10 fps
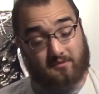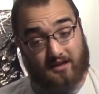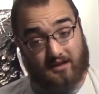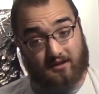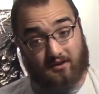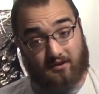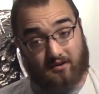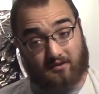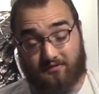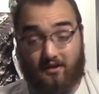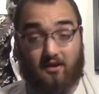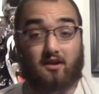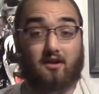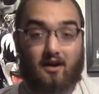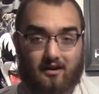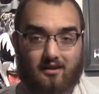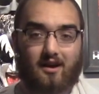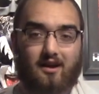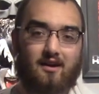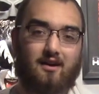we are feeling a
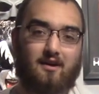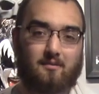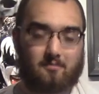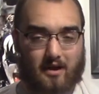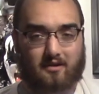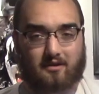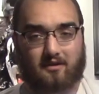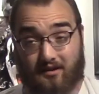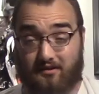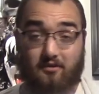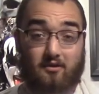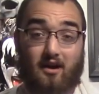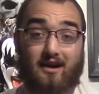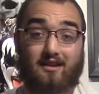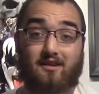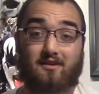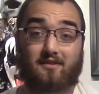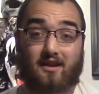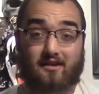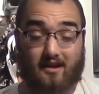lot better. Another highlight of
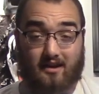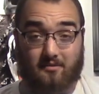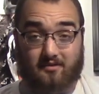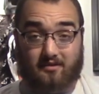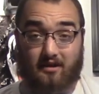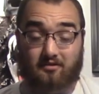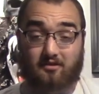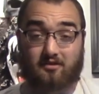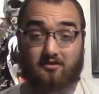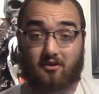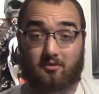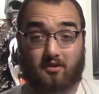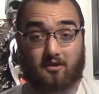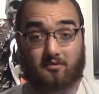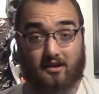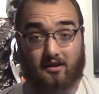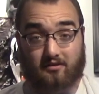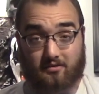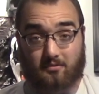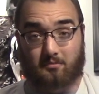that day was I actually saw Blink
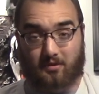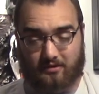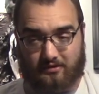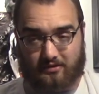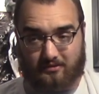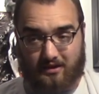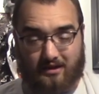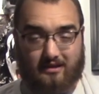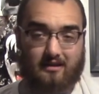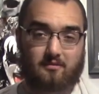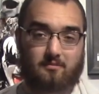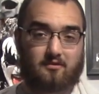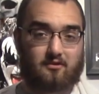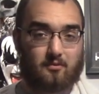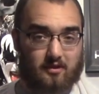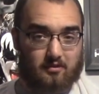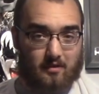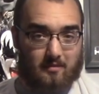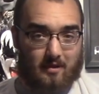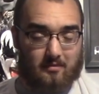182 in person, at least two of the
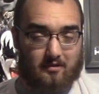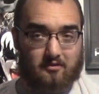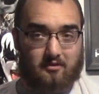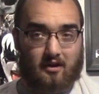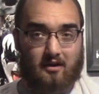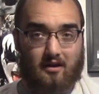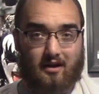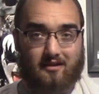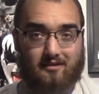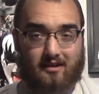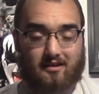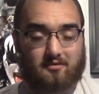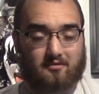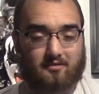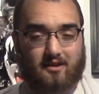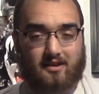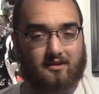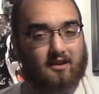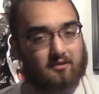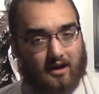three members, and I didn't really
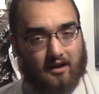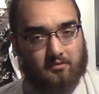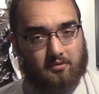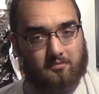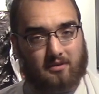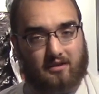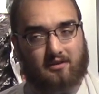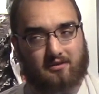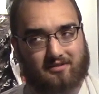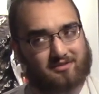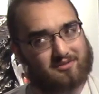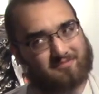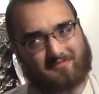interact with them because